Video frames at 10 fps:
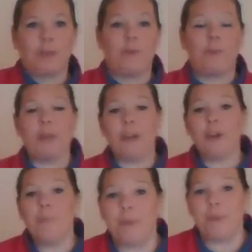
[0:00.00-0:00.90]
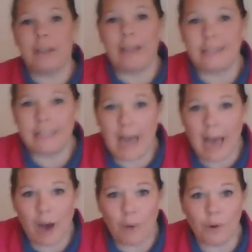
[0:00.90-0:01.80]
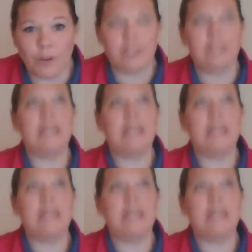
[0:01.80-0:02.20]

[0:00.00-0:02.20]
but if we're building towers